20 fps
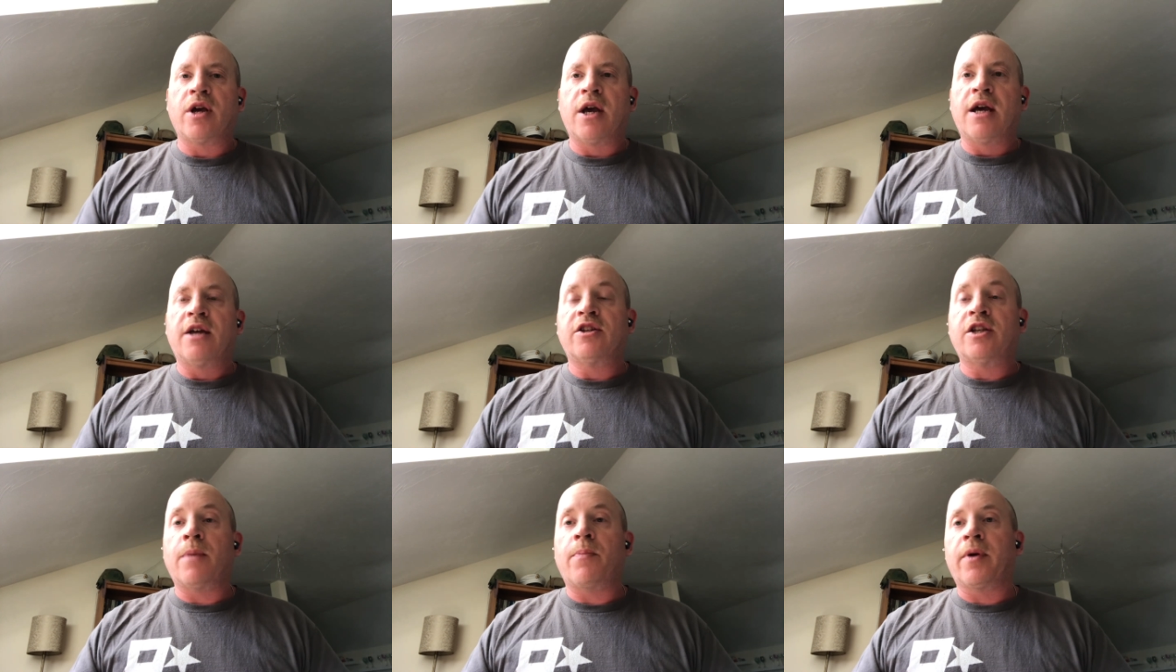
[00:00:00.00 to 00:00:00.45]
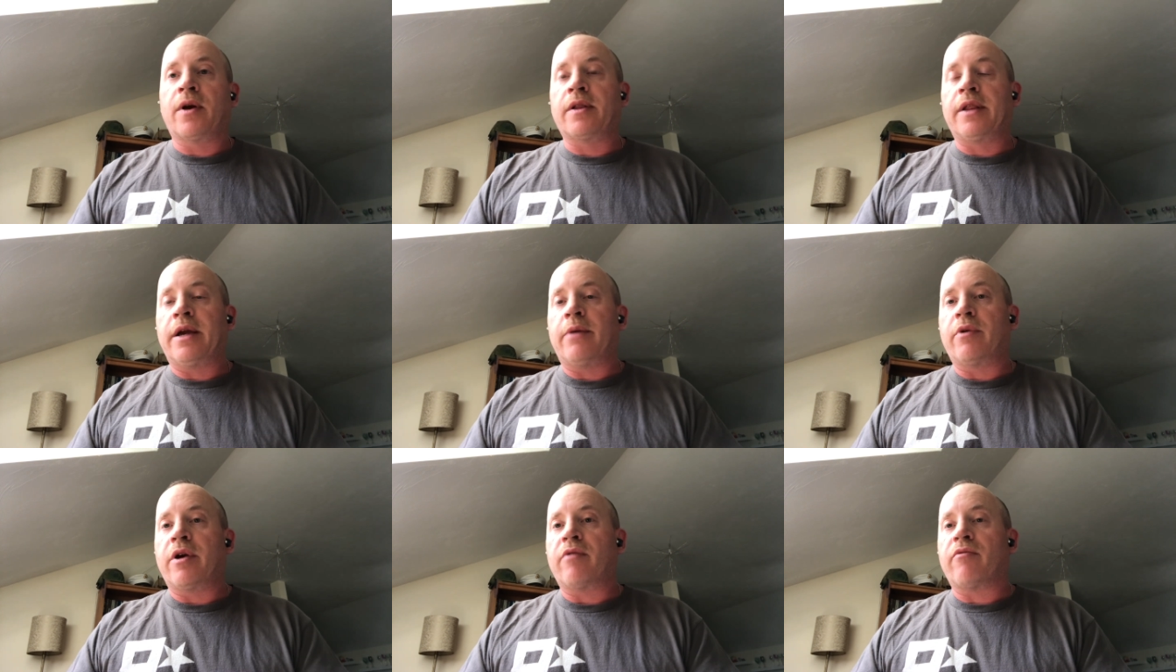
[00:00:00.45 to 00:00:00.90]

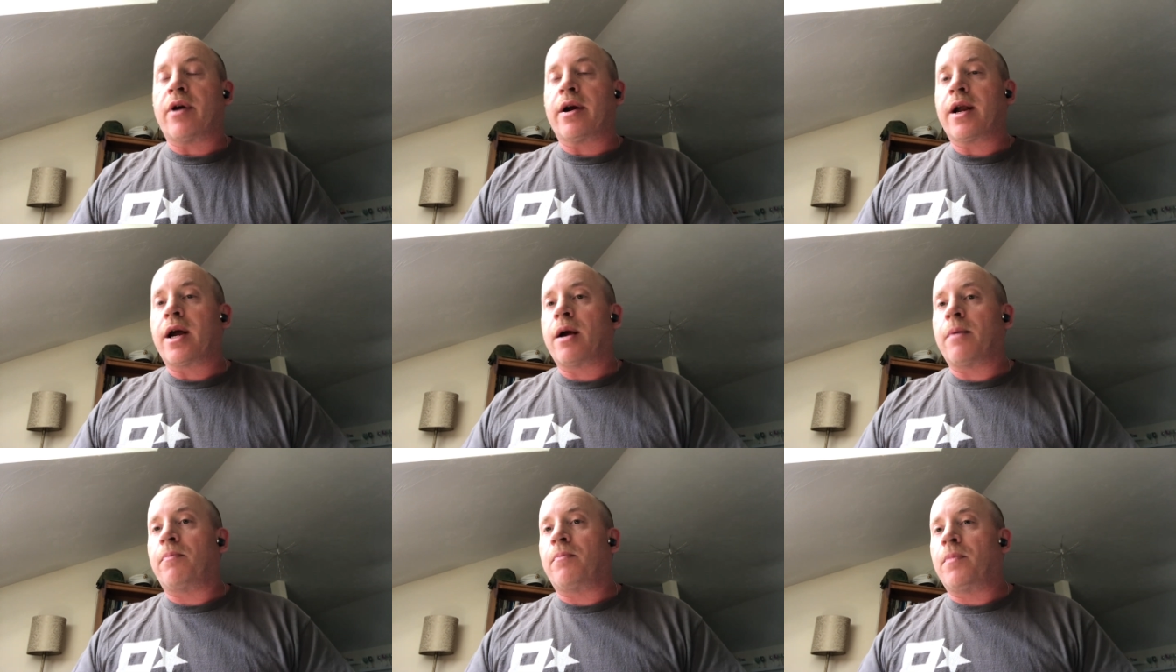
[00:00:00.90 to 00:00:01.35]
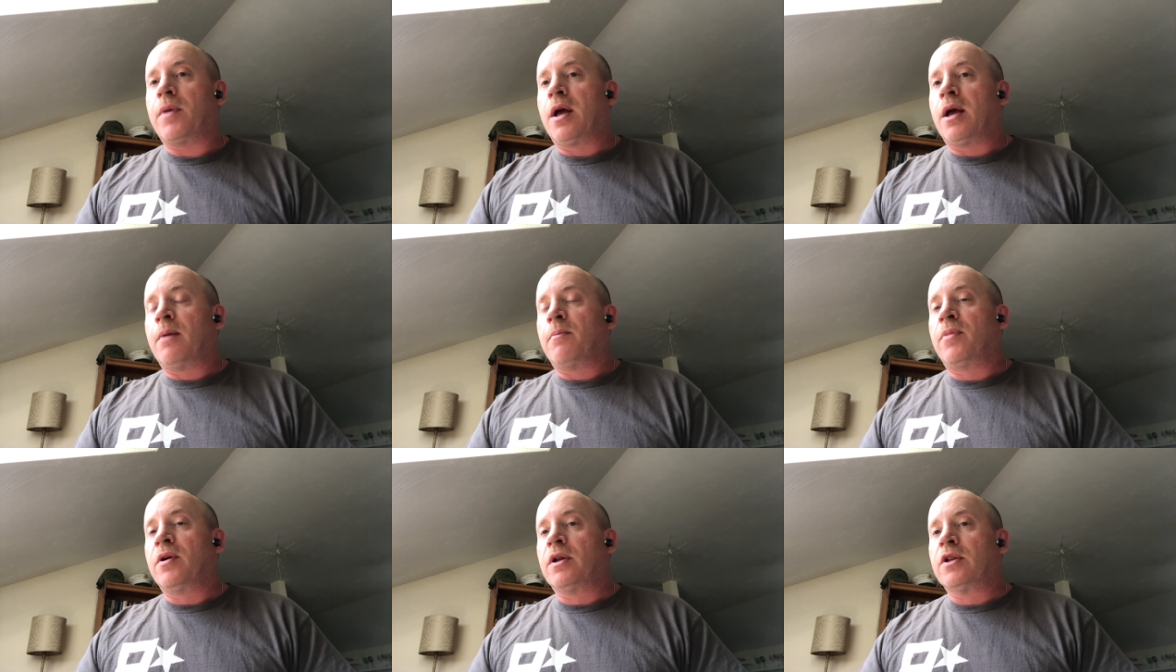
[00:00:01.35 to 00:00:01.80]
Typically, we run our
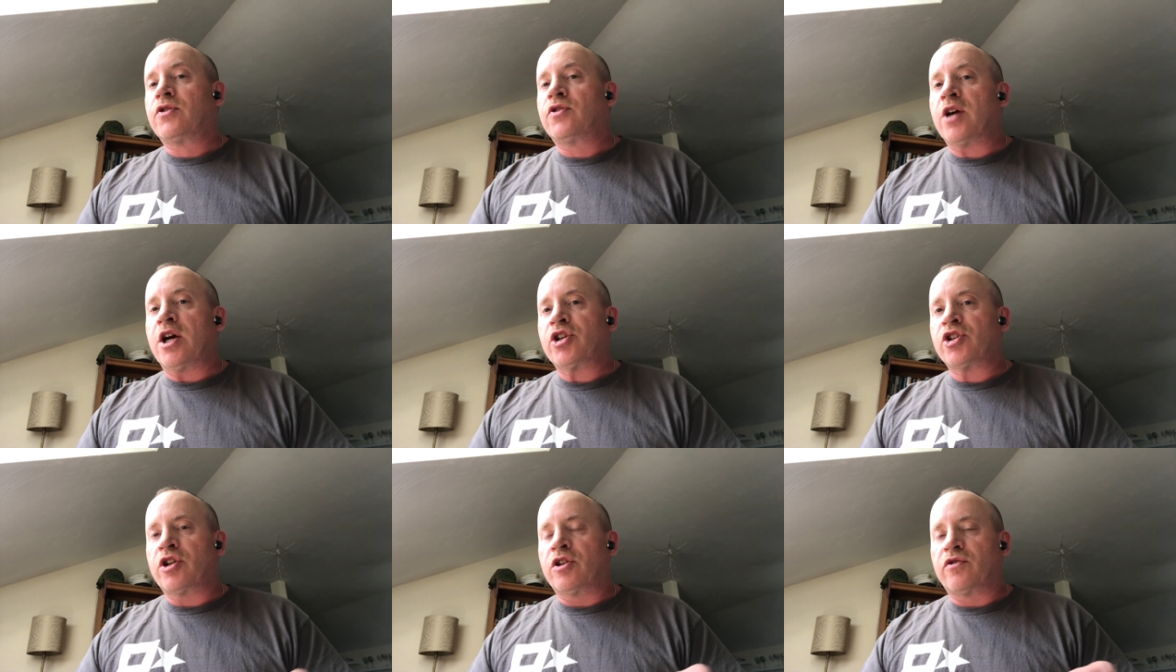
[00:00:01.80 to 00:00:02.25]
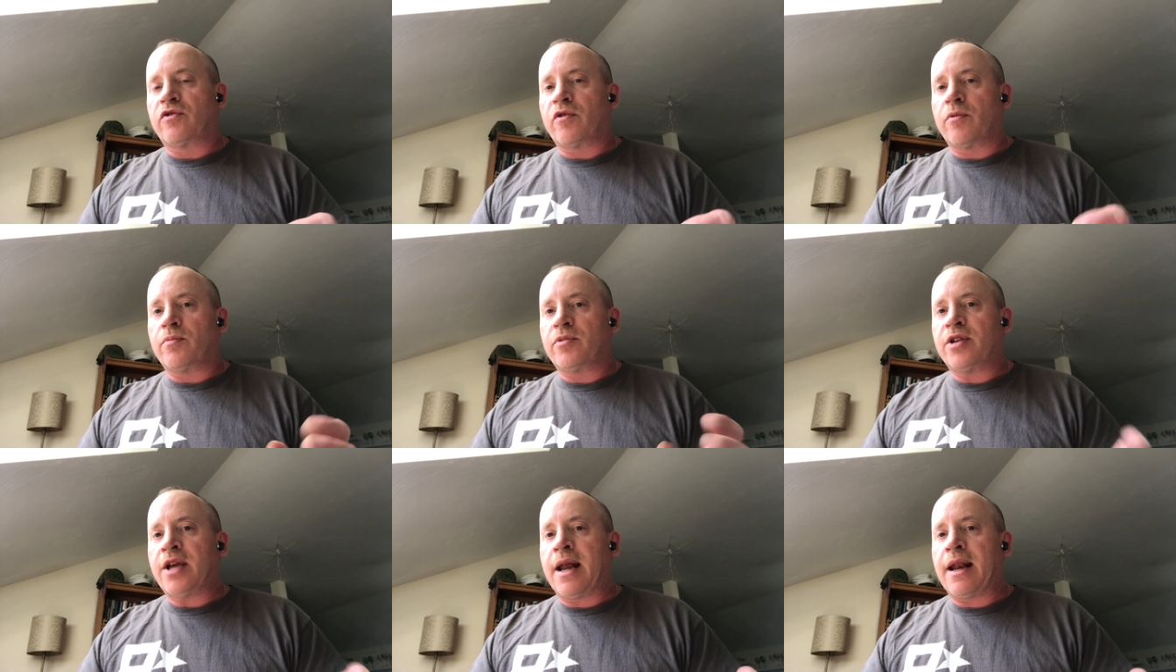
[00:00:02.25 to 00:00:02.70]
build sessions from
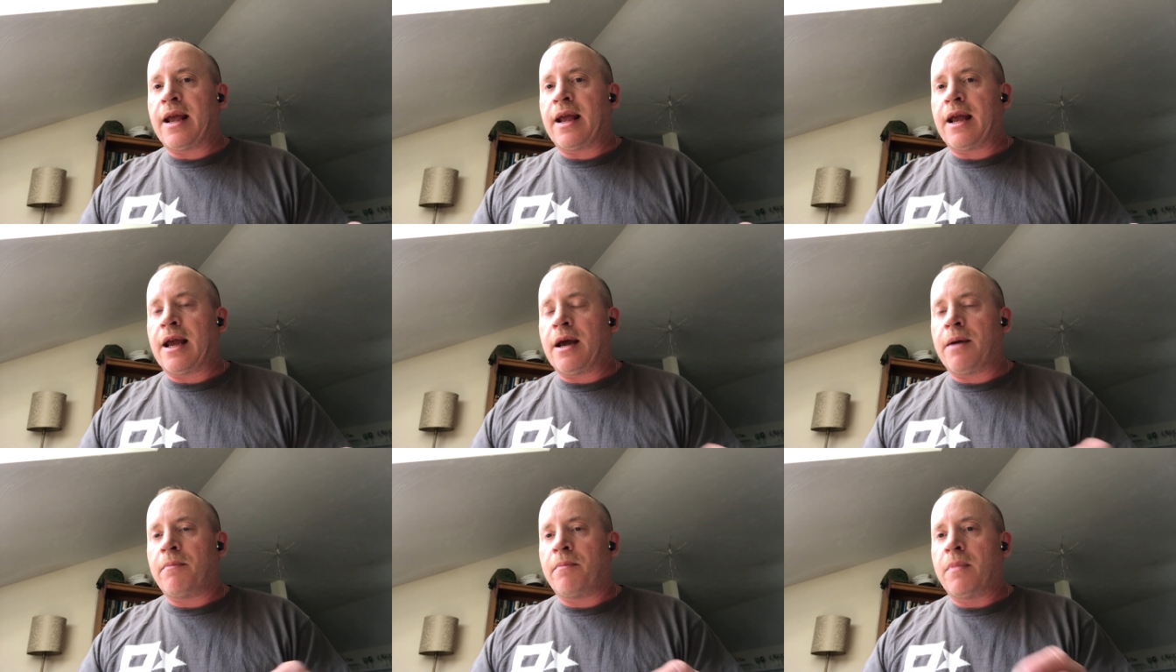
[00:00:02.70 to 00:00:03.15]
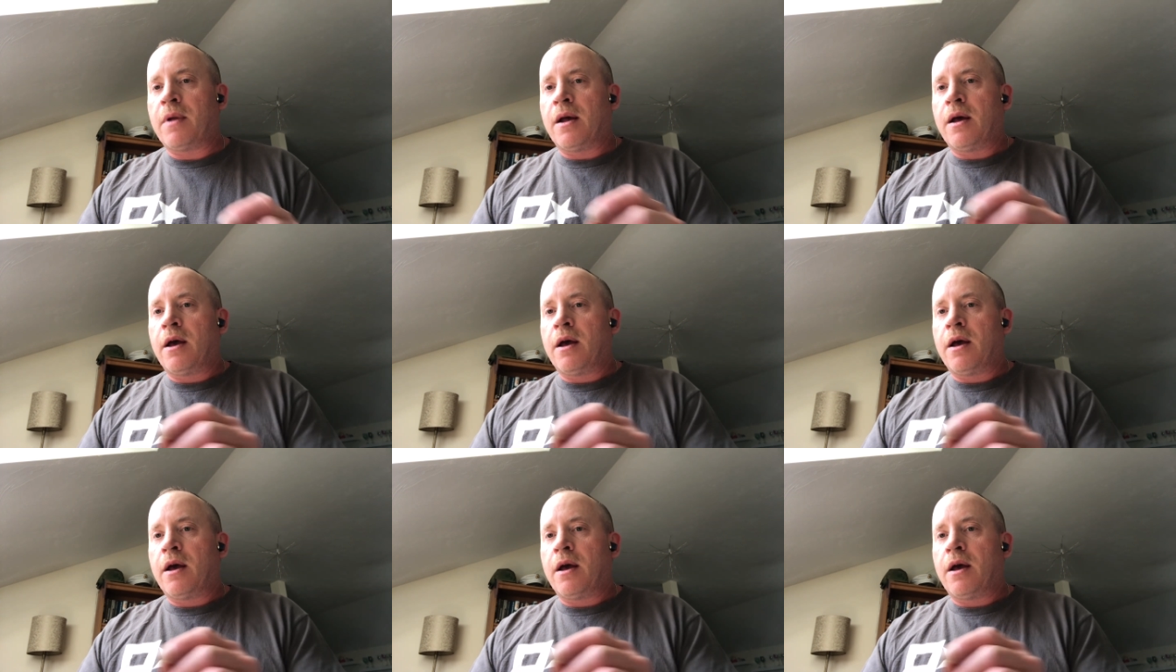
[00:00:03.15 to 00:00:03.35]
10 a.m.